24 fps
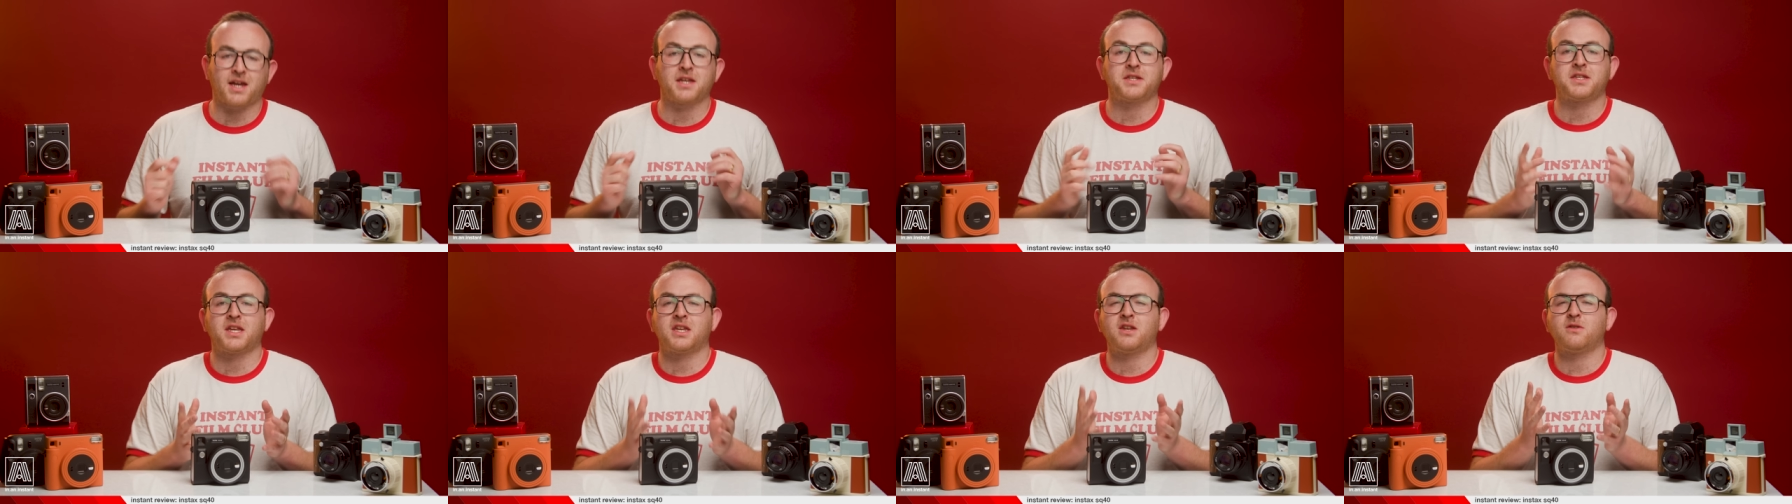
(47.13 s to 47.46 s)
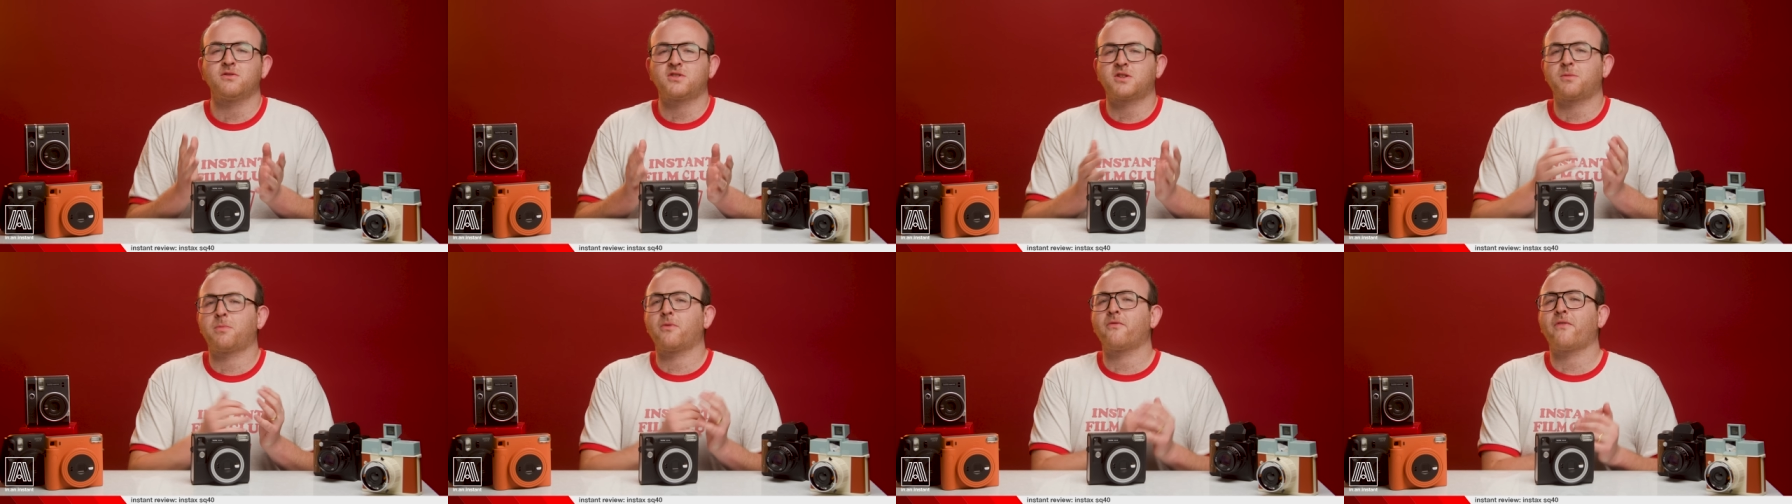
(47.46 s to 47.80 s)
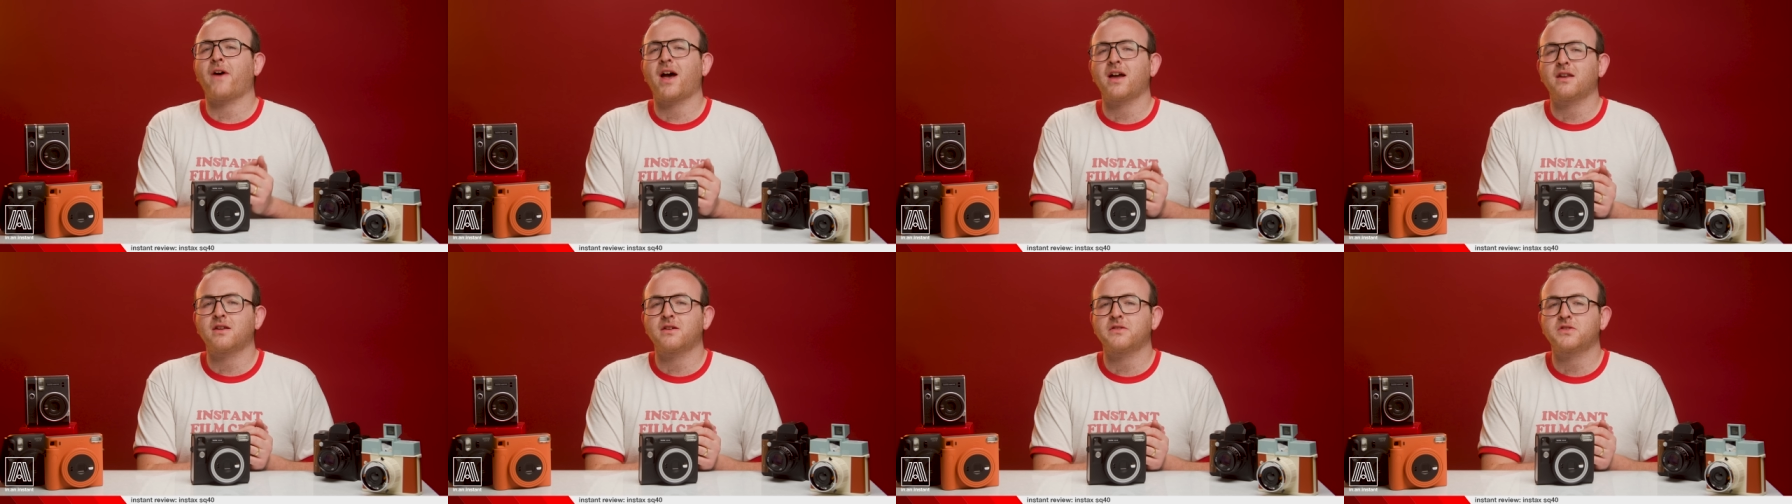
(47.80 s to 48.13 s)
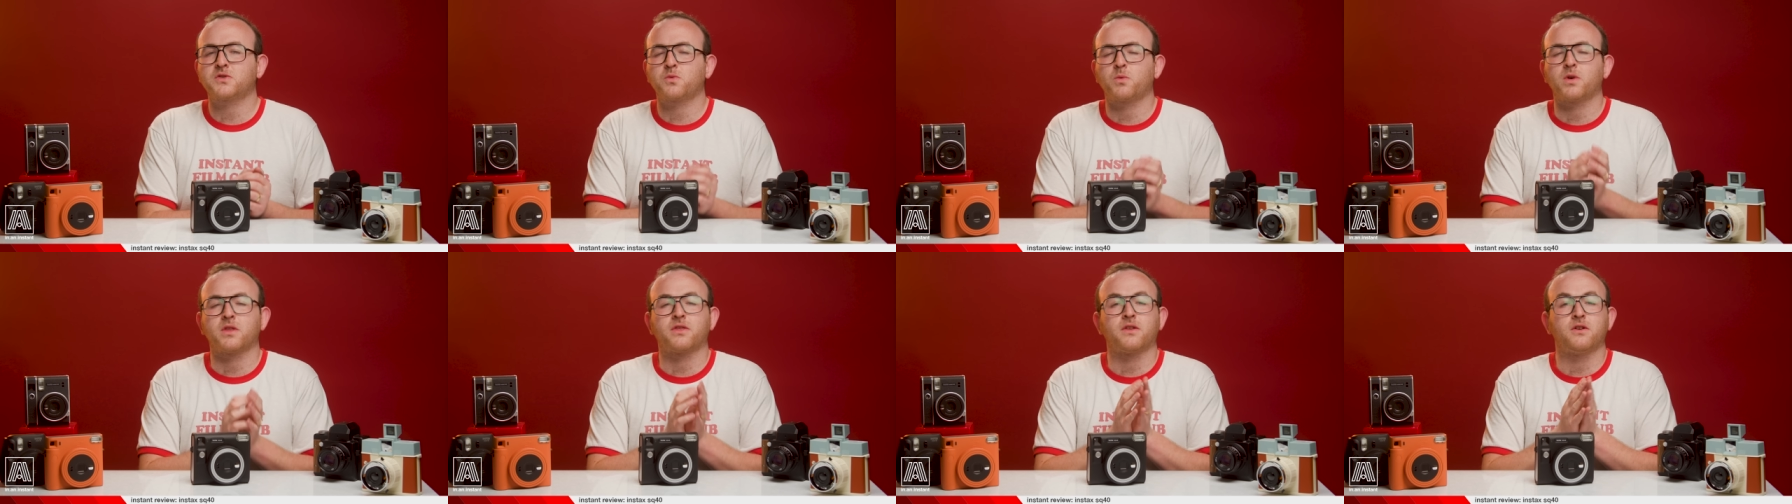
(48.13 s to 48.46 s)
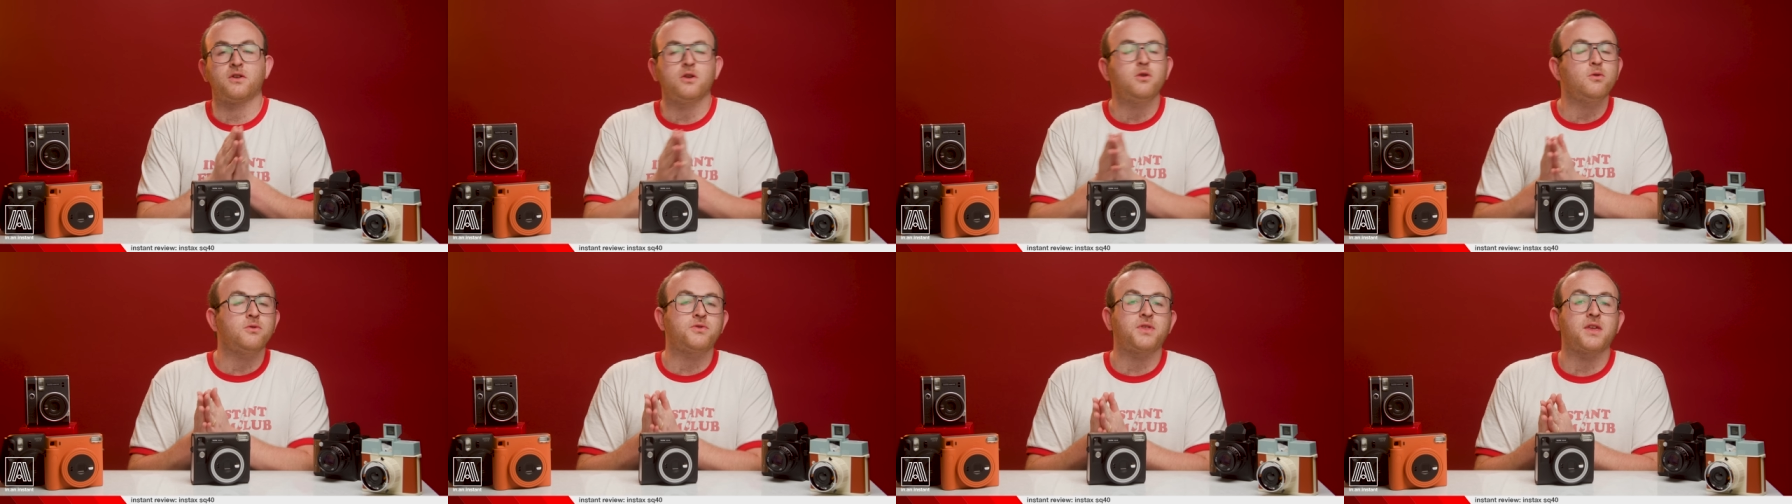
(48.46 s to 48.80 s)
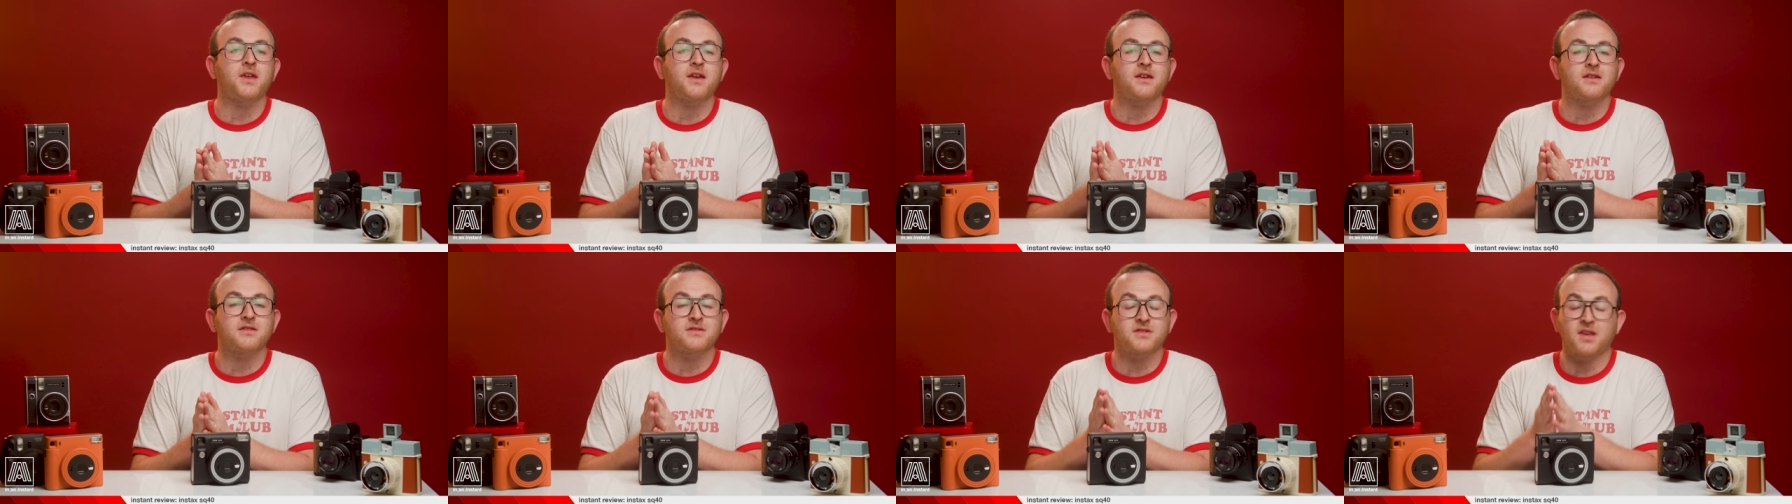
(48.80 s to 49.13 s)
continues to provide us with new
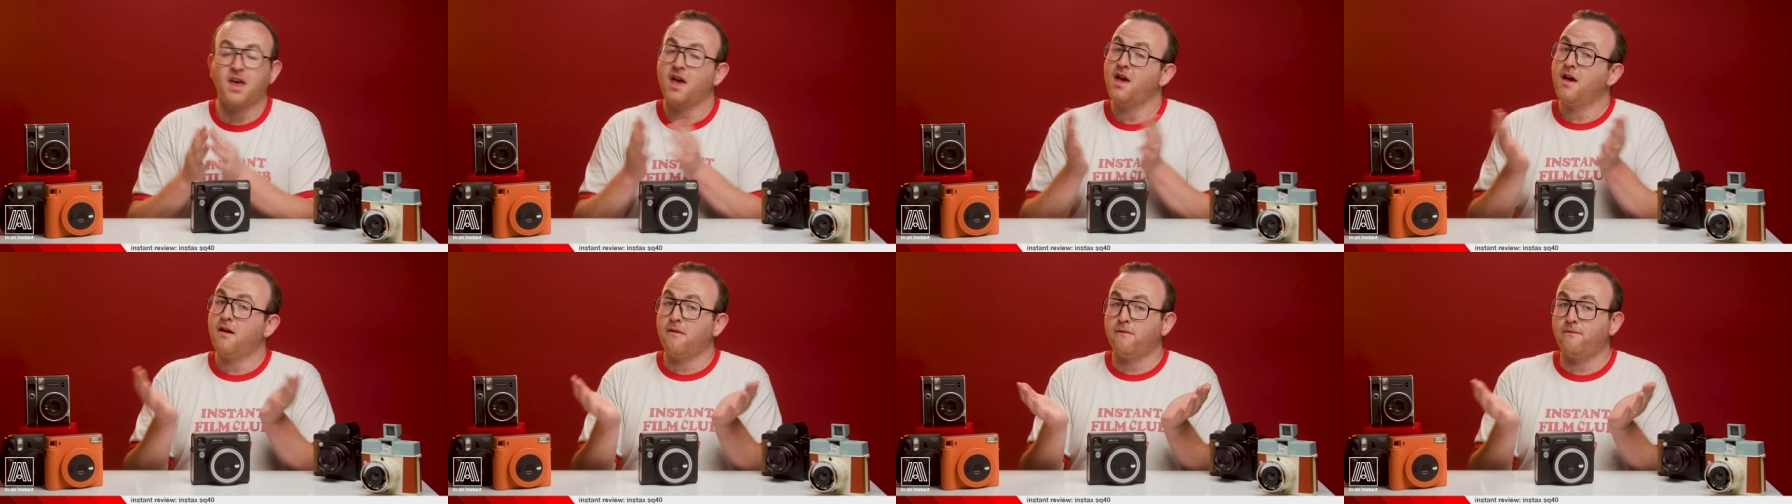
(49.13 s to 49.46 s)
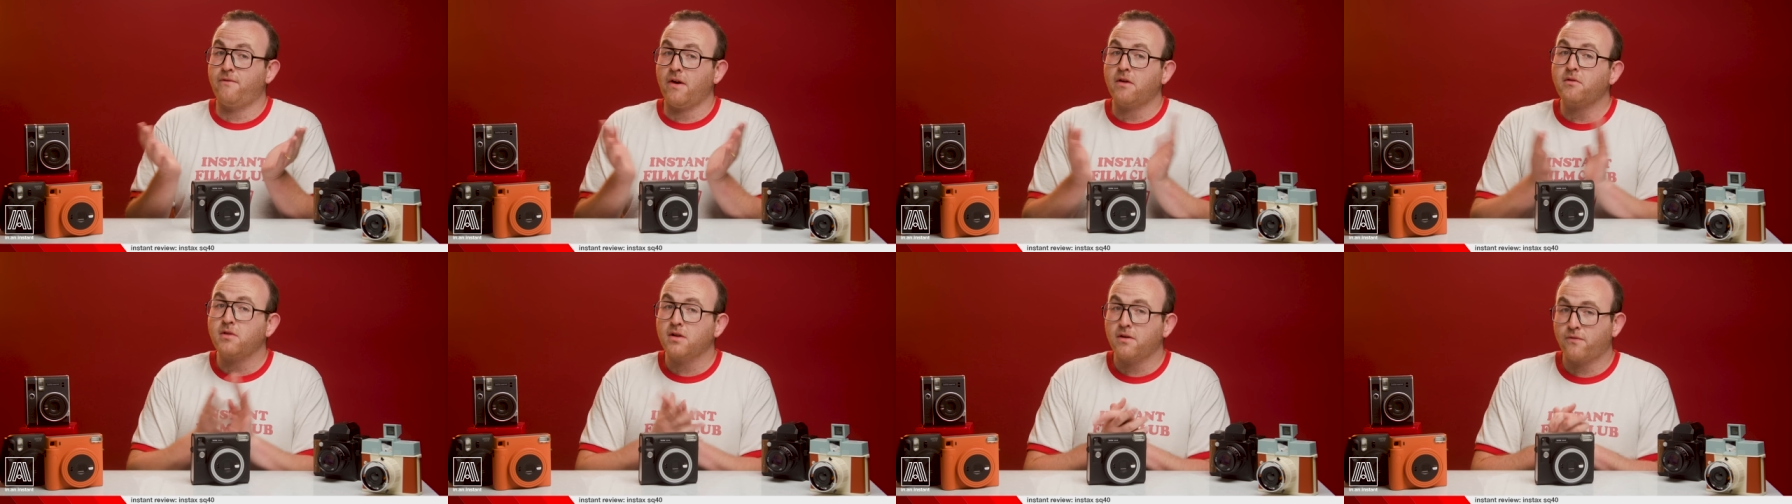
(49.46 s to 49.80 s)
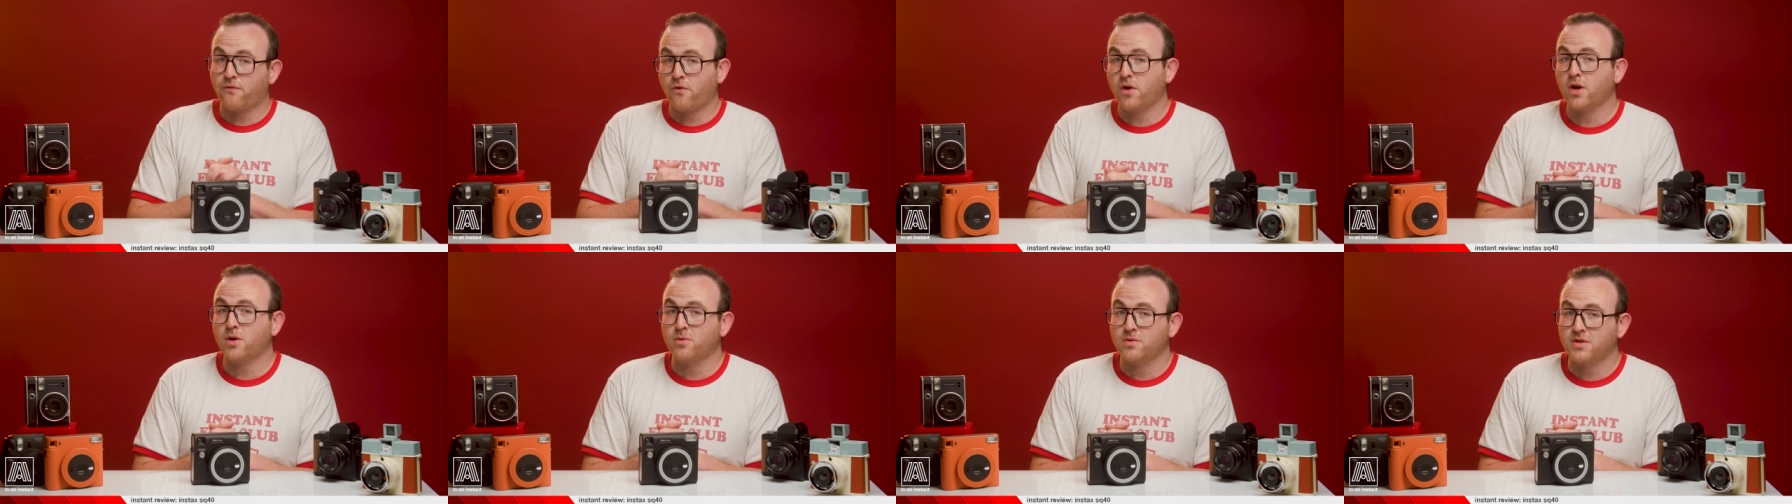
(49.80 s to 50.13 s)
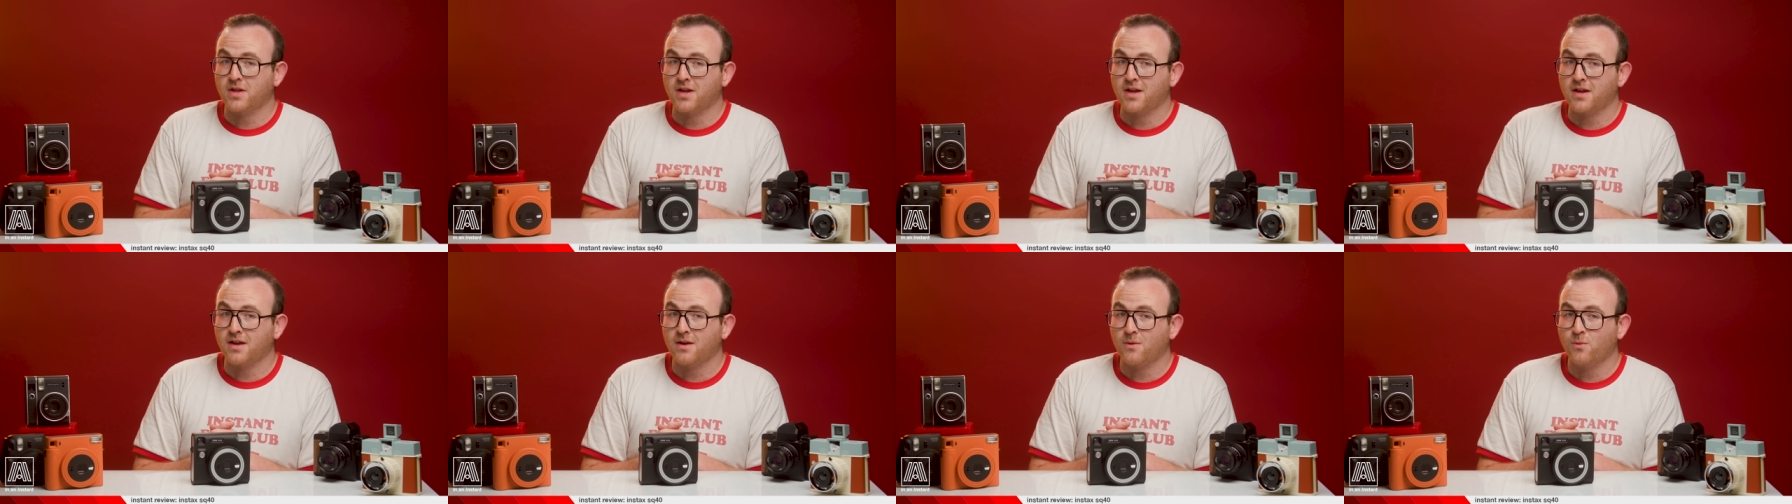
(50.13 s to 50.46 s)
things very frequently,